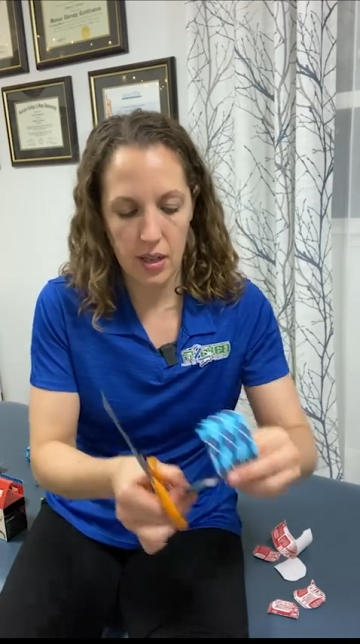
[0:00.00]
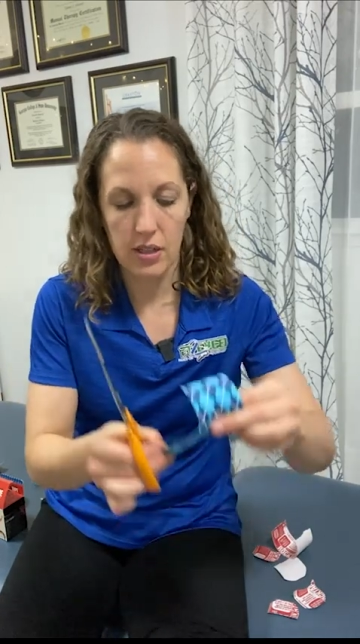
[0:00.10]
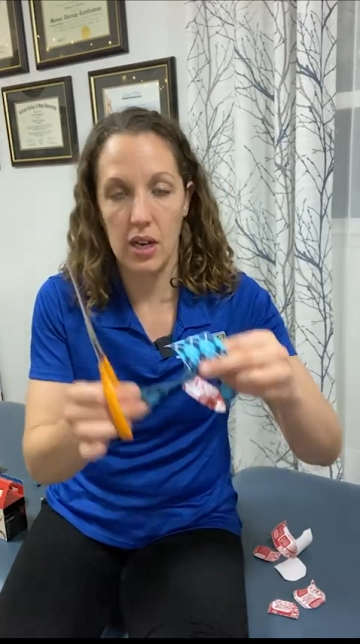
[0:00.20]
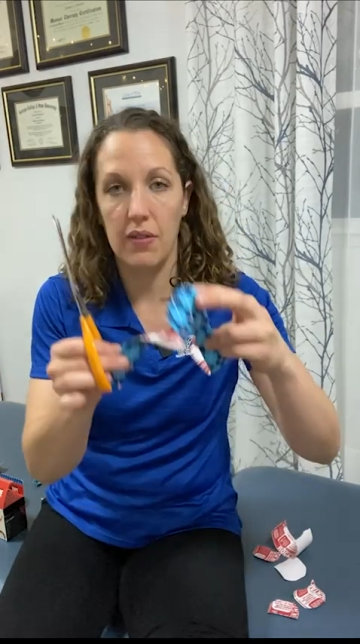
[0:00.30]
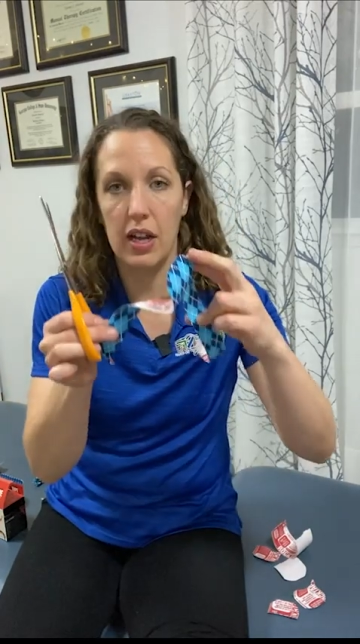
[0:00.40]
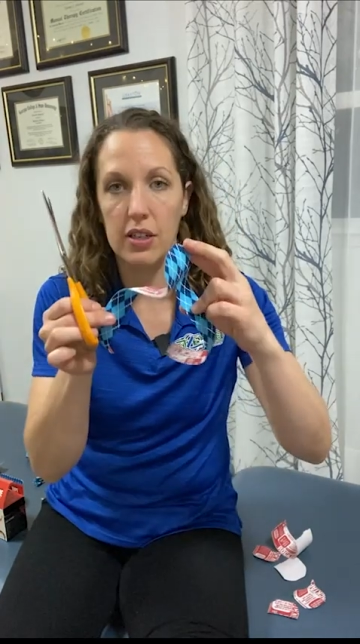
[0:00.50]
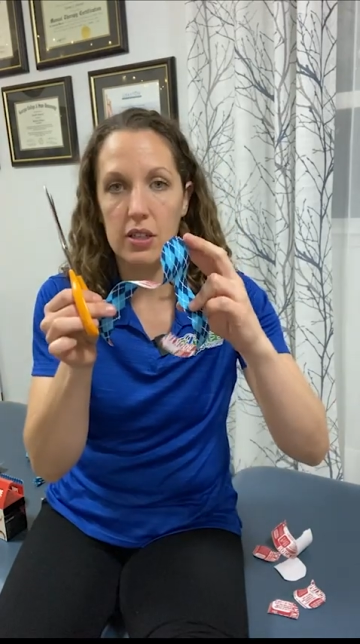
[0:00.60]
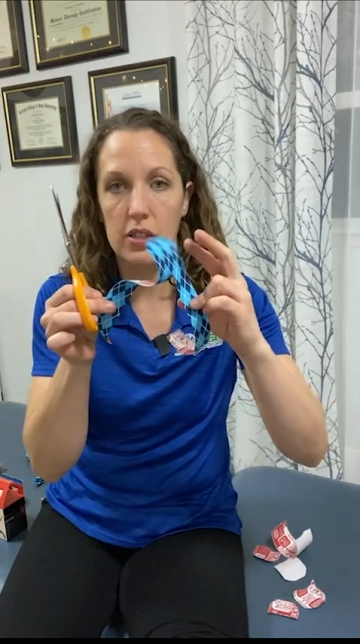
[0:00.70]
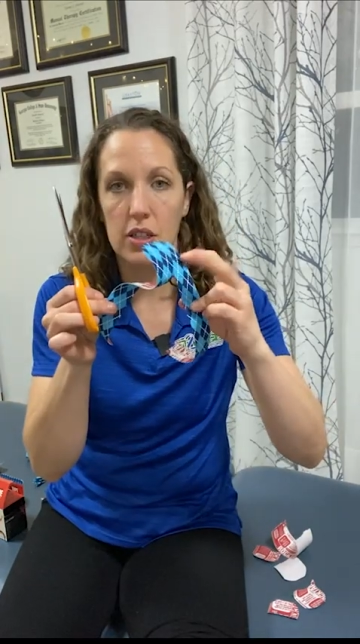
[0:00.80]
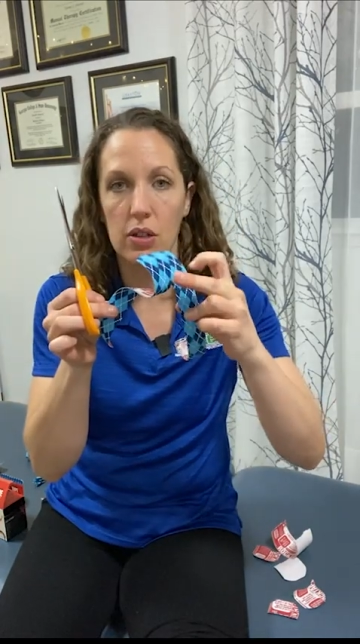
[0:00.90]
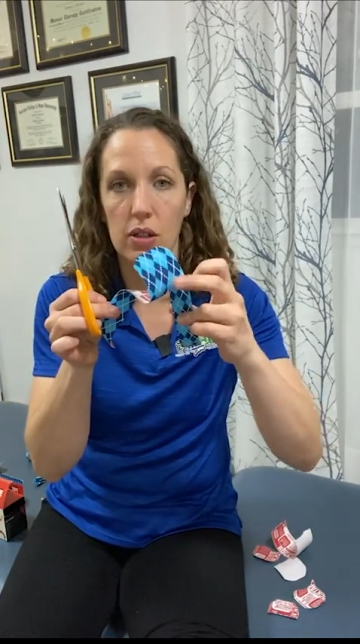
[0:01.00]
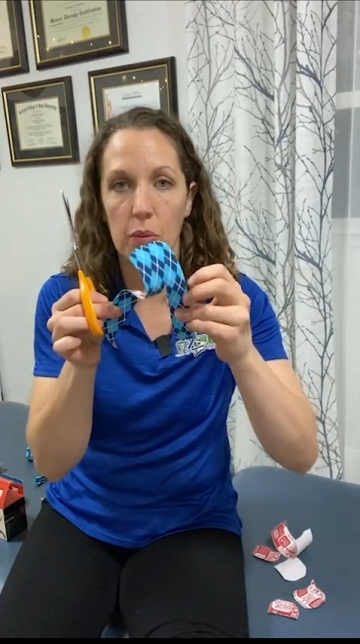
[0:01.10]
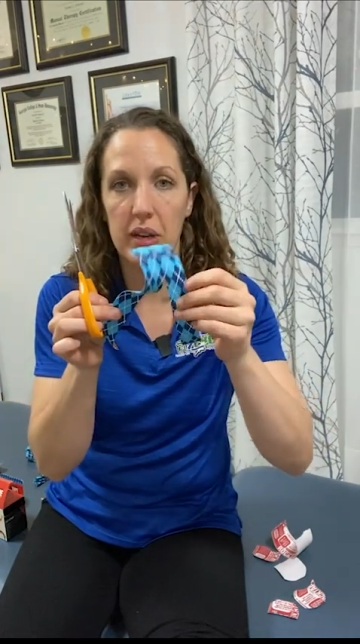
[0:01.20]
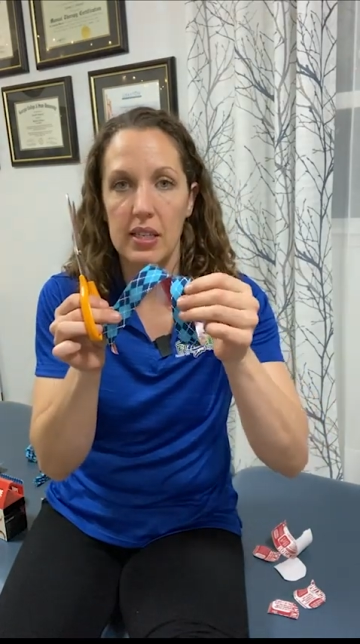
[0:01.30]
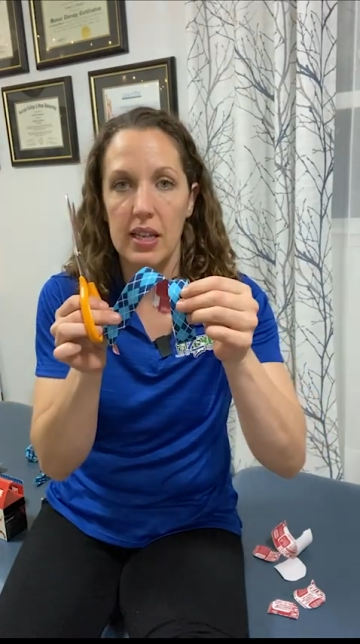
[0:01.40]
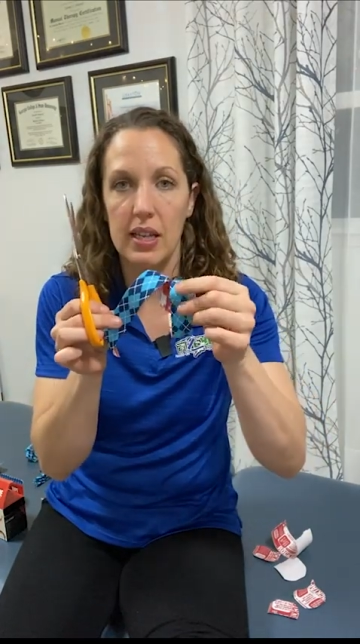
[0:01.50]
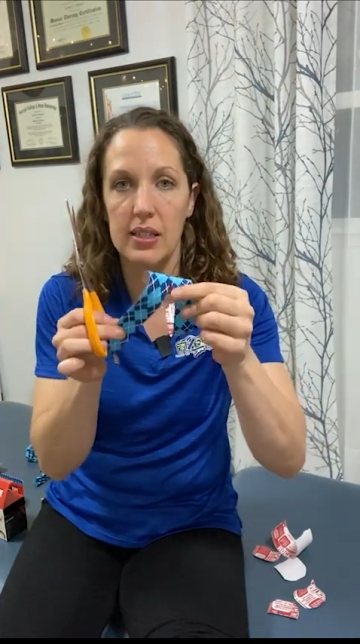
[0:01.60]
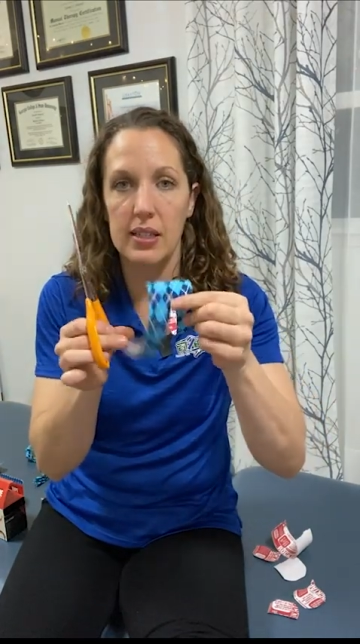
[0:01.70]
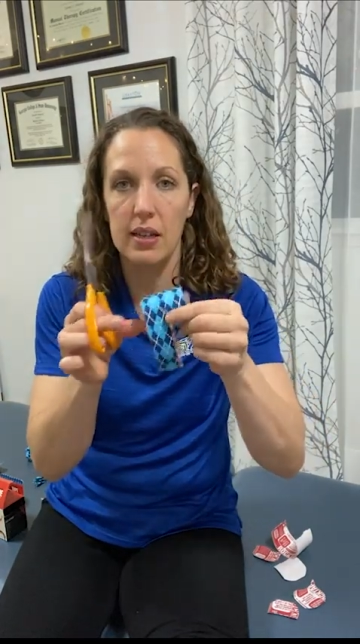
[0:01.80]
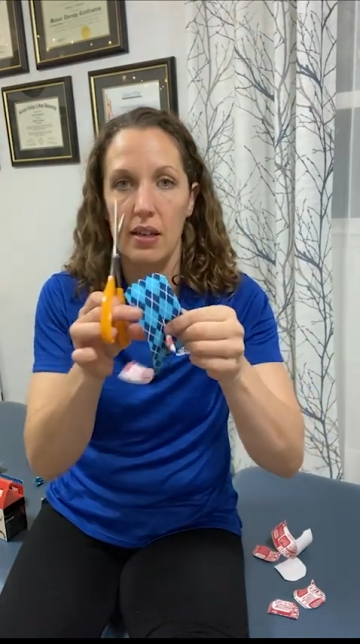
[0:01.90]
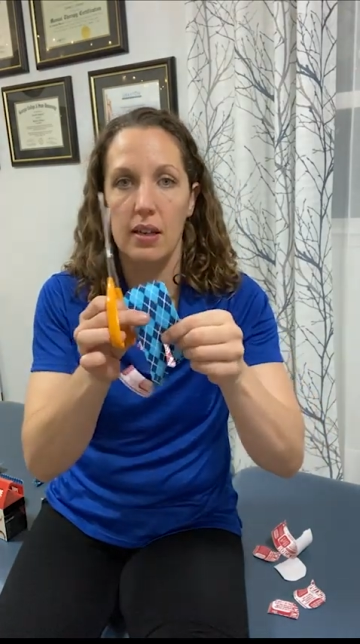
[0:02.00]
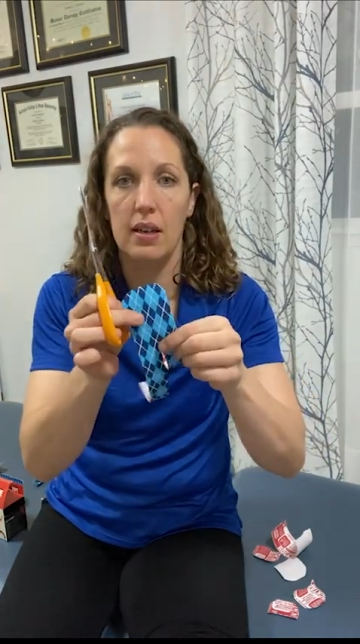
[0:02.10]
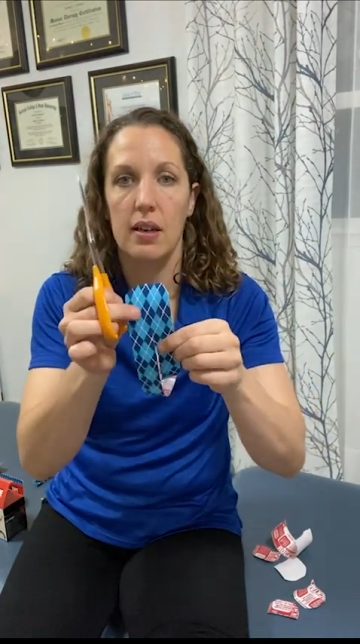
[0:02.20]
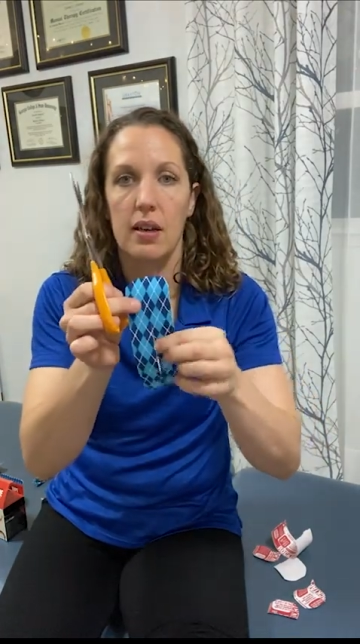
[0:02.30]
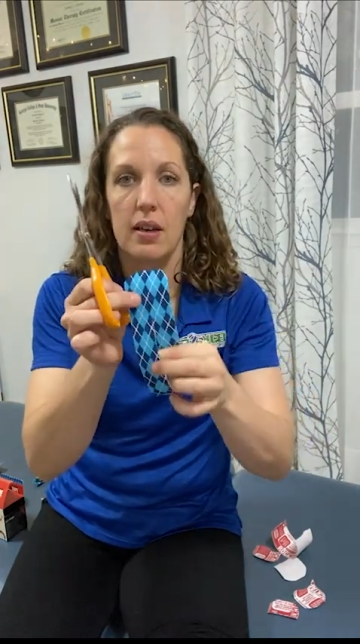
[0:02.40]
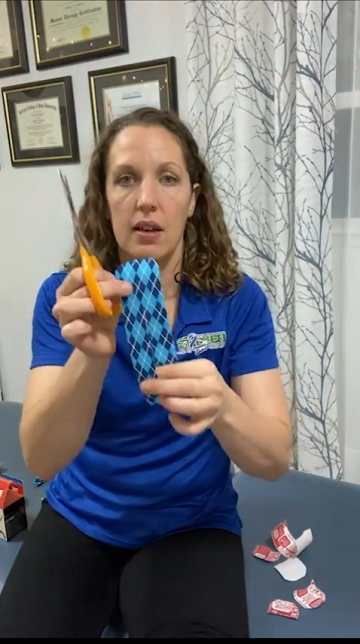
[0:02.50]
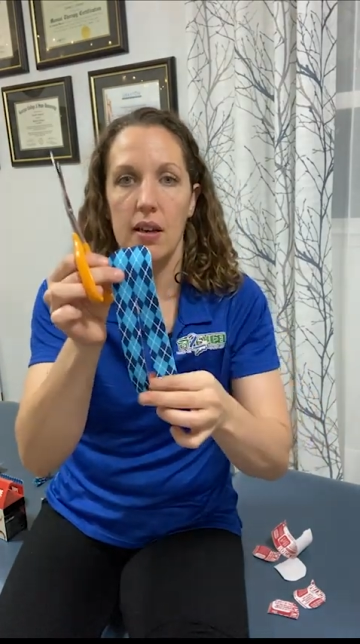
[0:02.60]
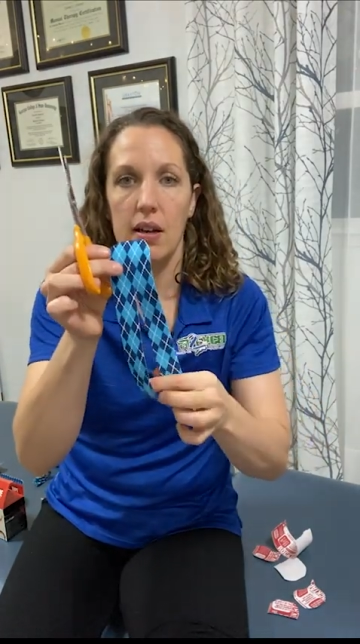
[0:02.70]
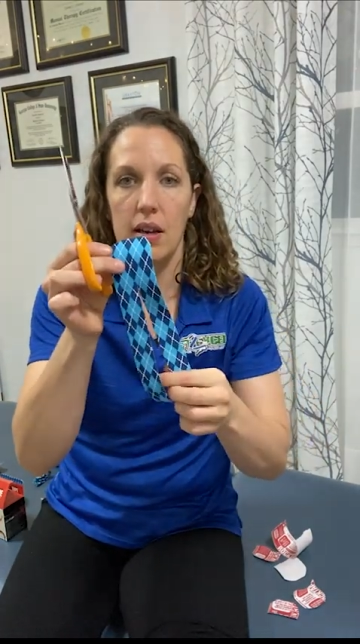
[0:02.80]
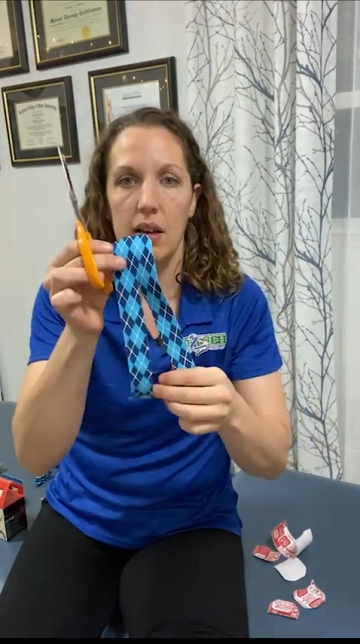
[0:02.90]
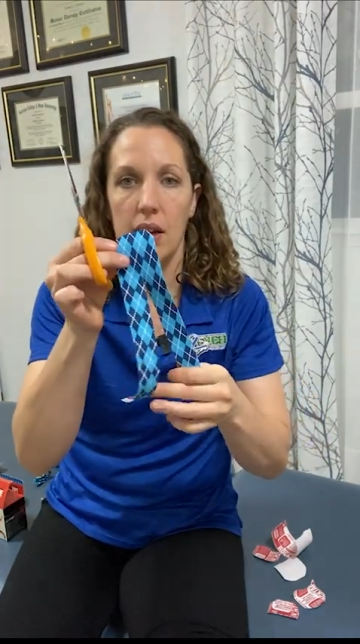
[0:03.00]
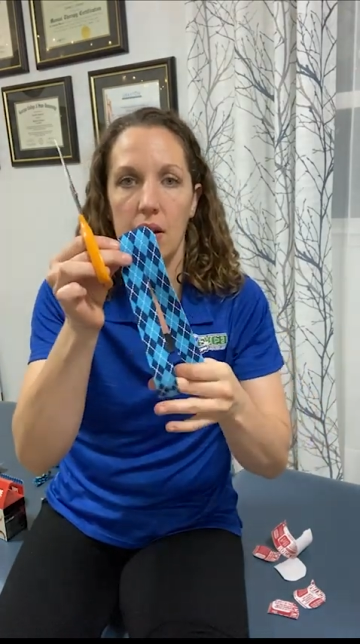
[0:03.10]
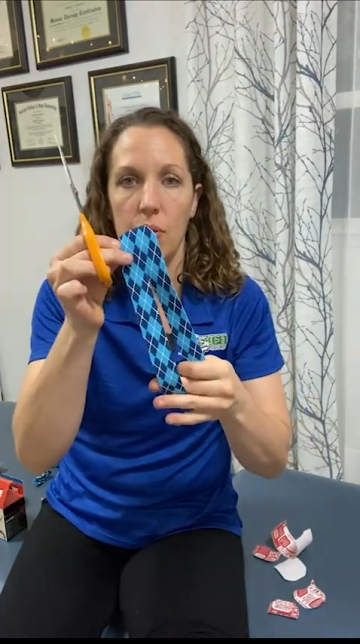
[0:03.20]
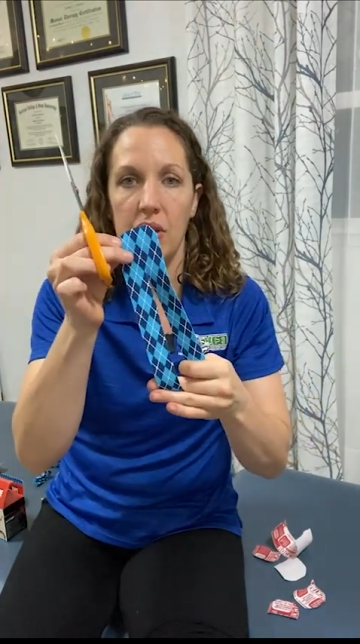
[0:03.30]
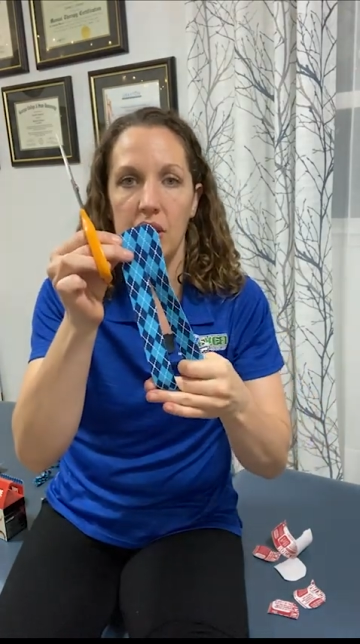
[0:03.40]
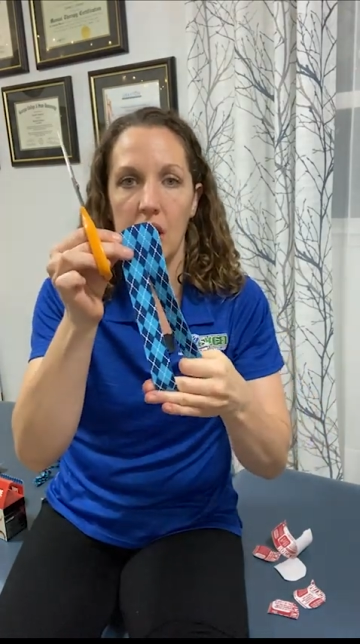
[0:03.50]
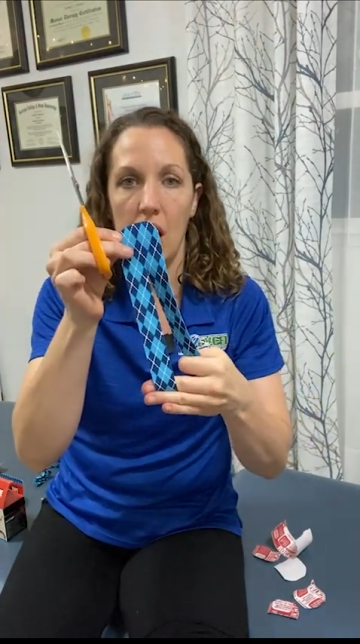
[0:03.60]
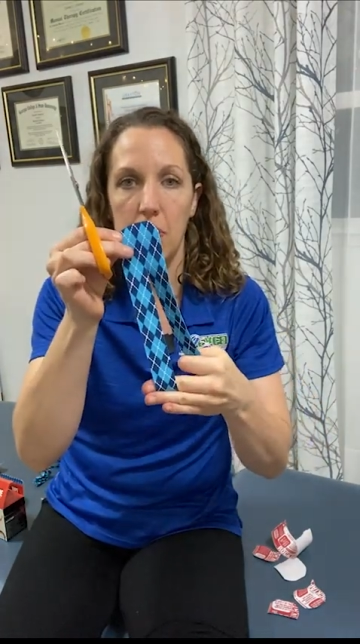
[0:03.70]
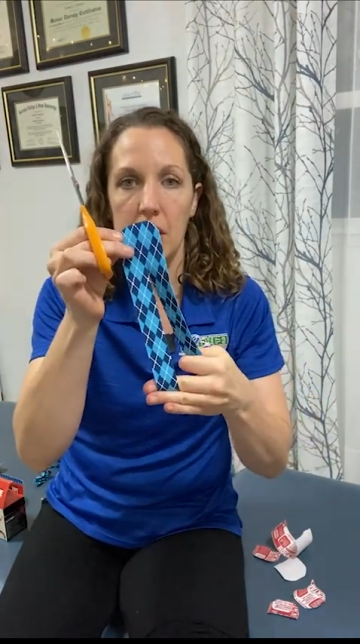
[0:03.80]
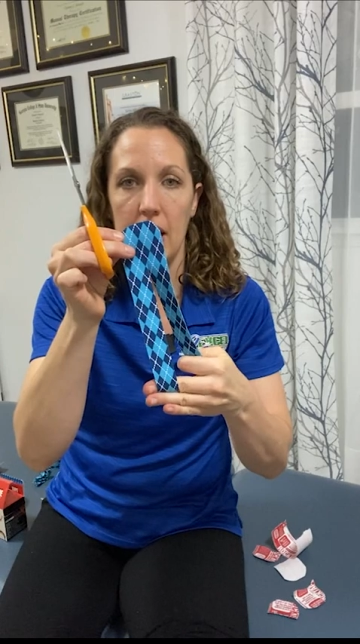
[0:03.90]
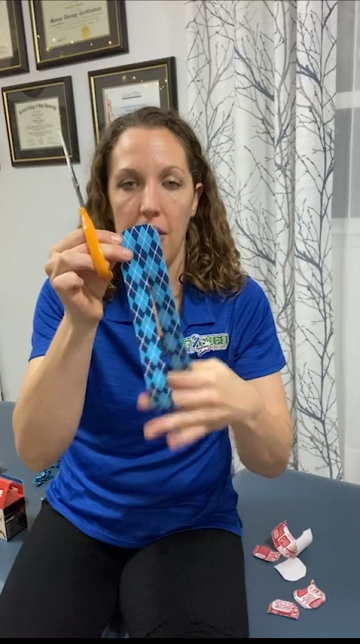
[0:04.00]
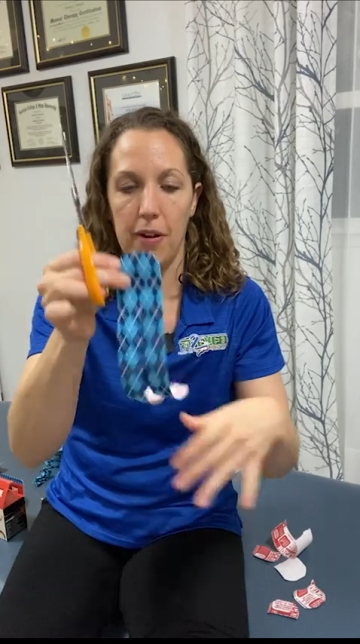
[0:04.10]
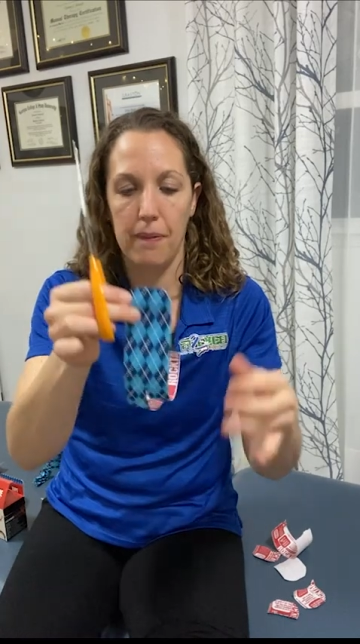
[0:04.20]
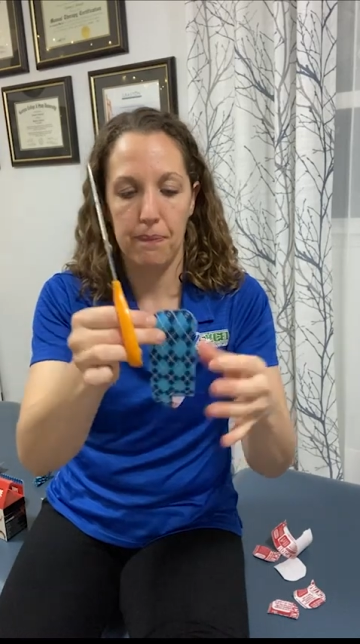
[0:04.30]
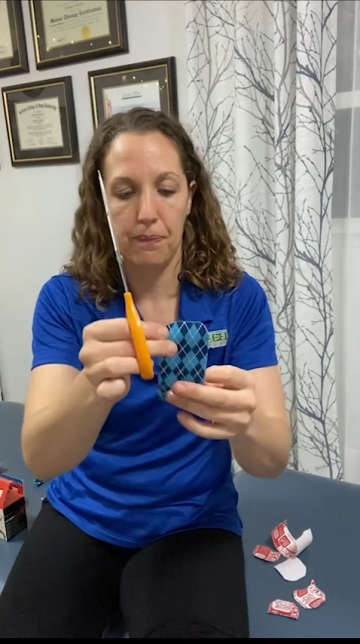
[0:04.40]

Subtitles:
So now I've got 2 little pieces with the top together.